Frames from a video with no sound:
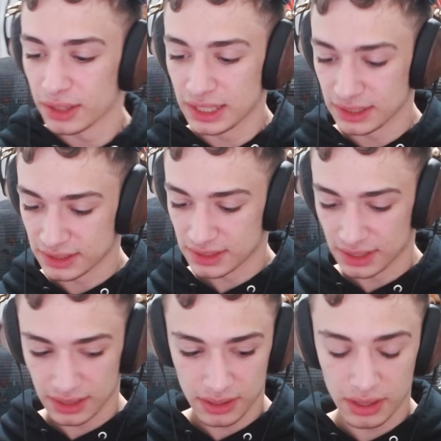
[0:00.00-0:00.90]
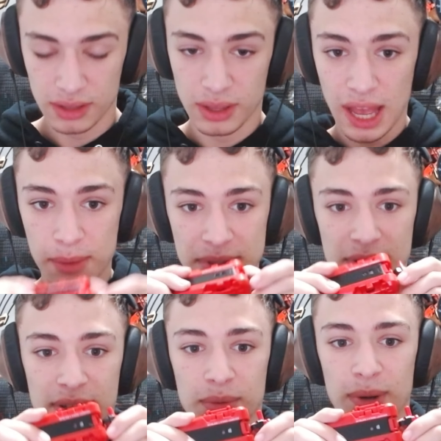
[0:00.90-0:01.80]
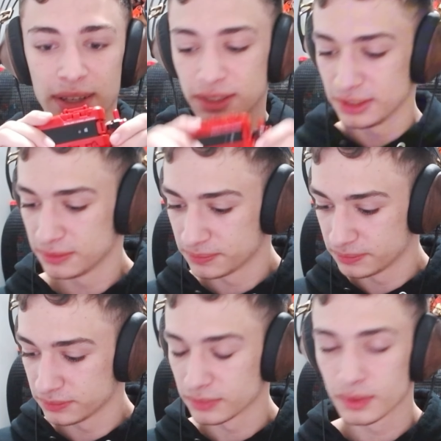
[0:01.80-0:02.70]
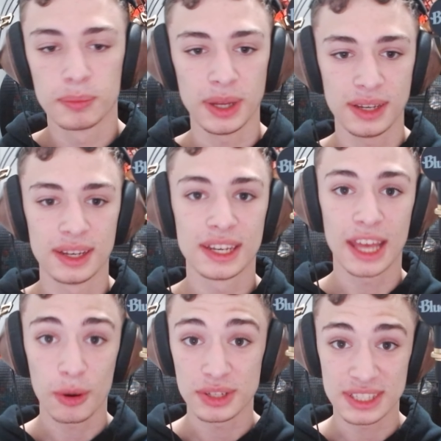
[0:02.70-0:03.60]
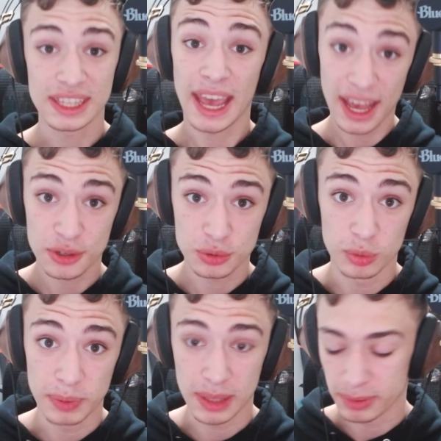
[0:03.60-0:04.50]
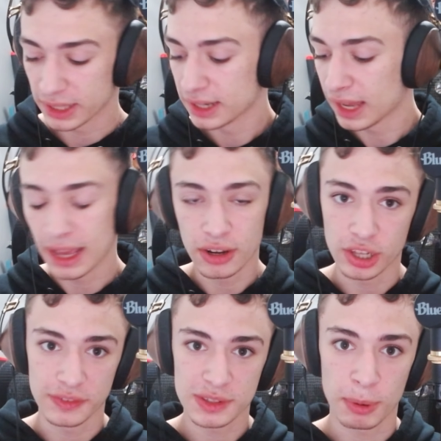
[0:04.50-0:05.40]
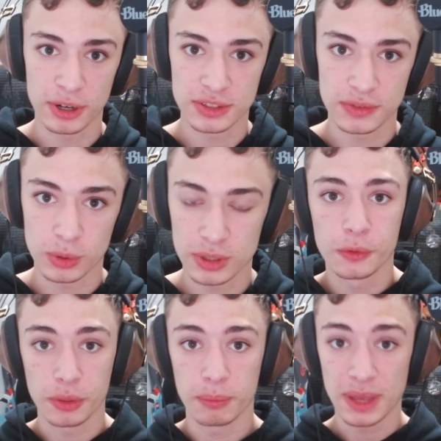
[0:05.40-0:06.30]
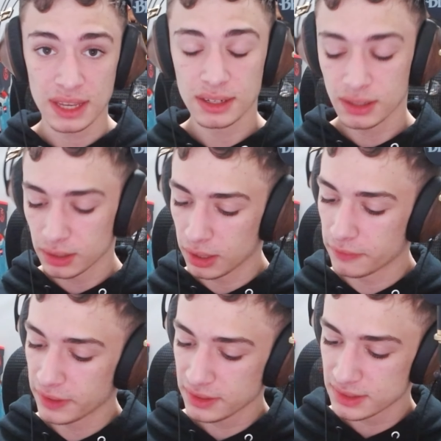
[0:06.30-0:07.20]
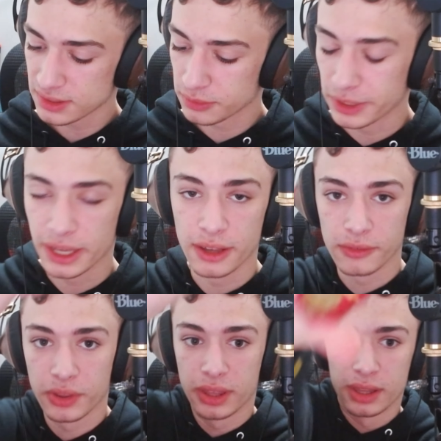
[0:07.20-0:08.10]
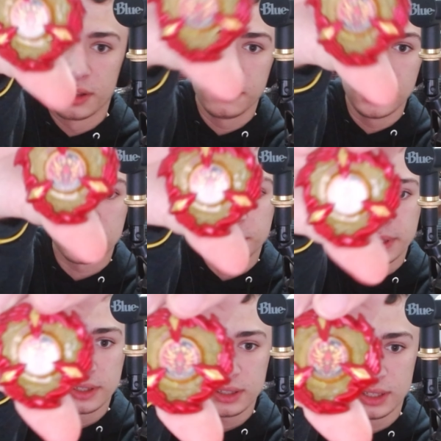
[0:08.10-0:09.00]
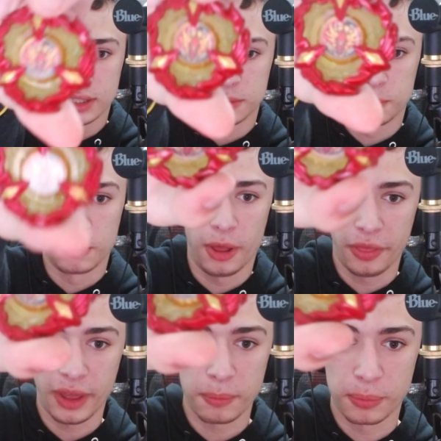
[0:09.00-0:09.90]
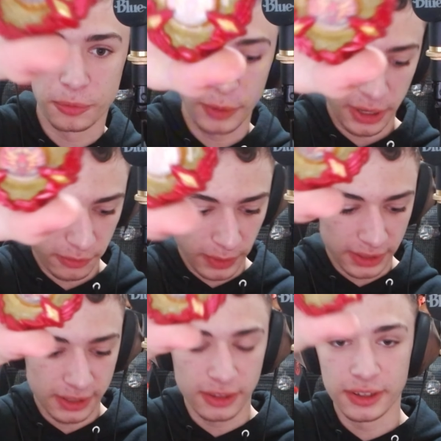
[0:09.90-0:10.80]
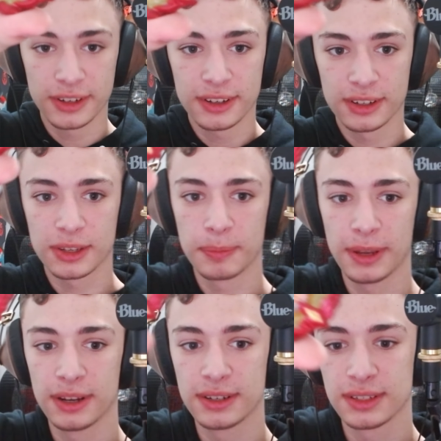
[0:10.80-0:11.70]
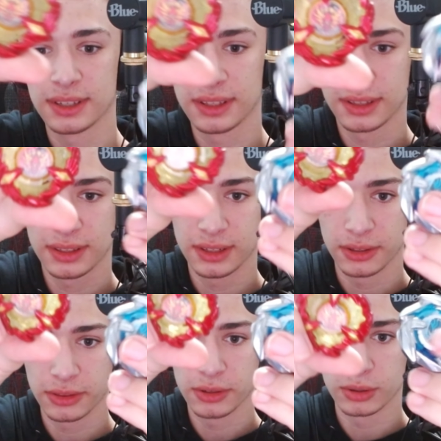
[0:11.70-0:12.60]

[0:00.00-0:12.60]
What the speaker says: It is absolutely wild. But now onto the actual Beyblade and all of its parts. For the main event, we have Phoenix Wing. It is that bright red color compared to, the